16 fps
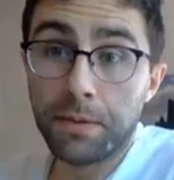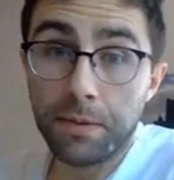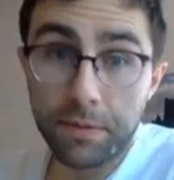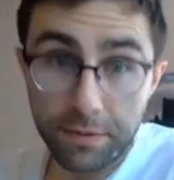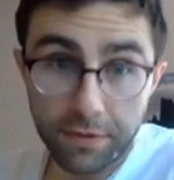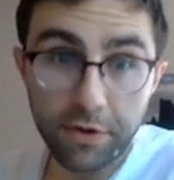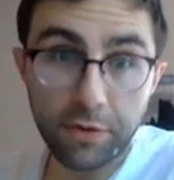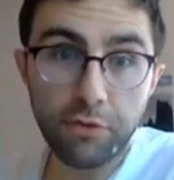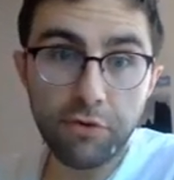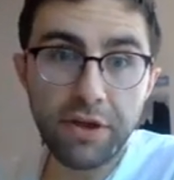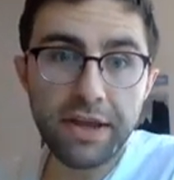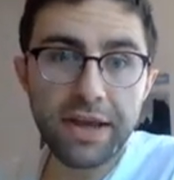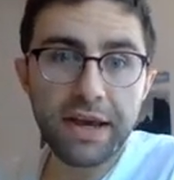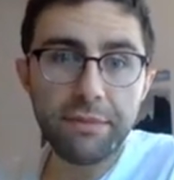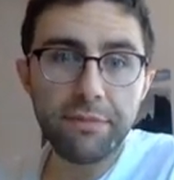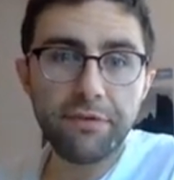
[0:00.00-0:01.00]
So we'll
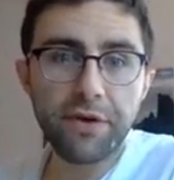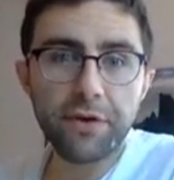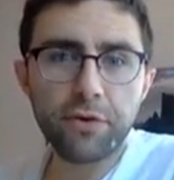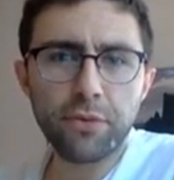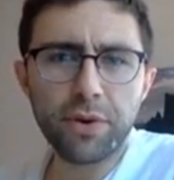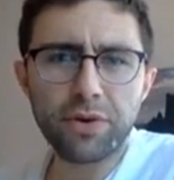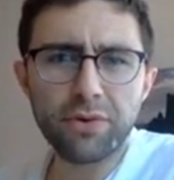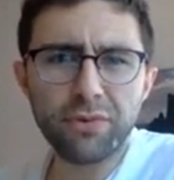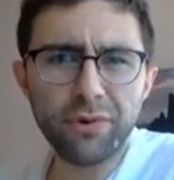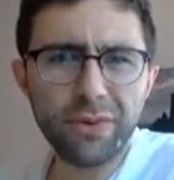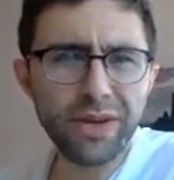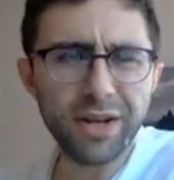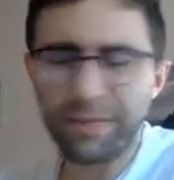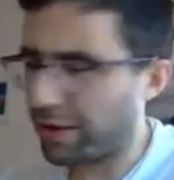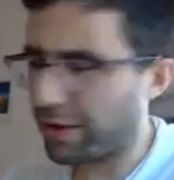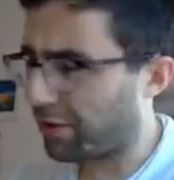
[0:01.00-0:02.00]
recap. Final one. Oh, we went
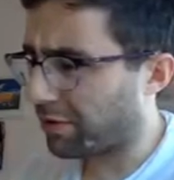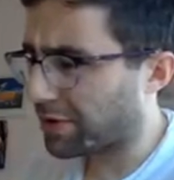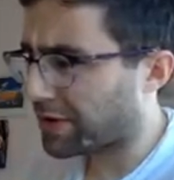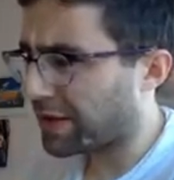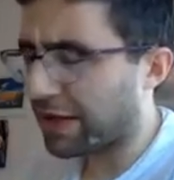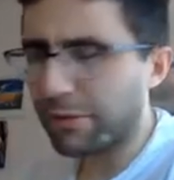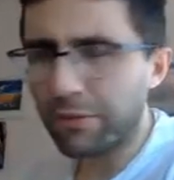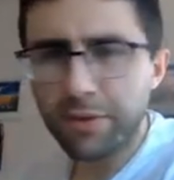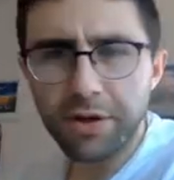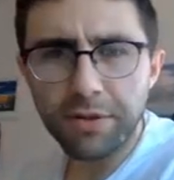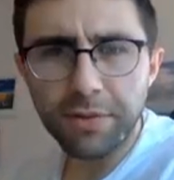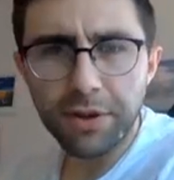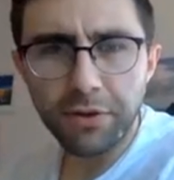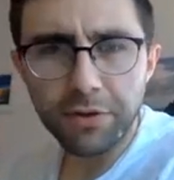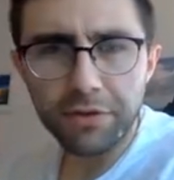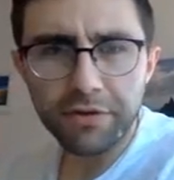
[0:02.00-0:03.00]
a bit long today.
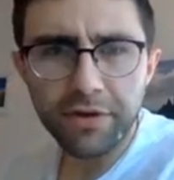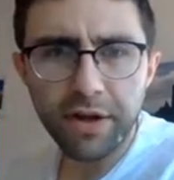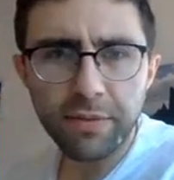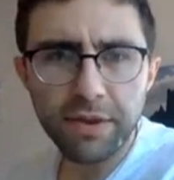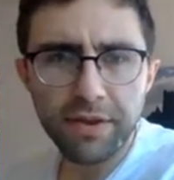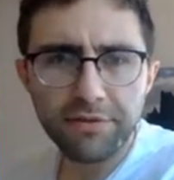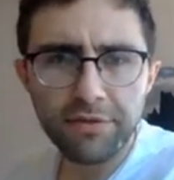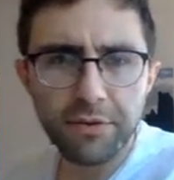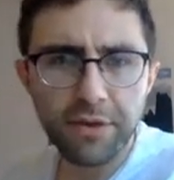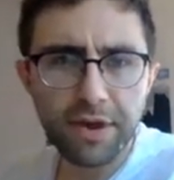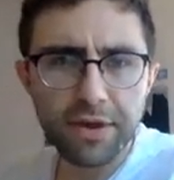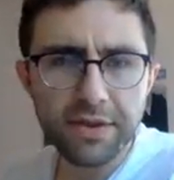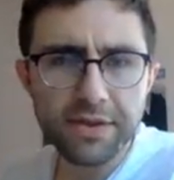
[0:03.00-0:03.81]
But that's okay.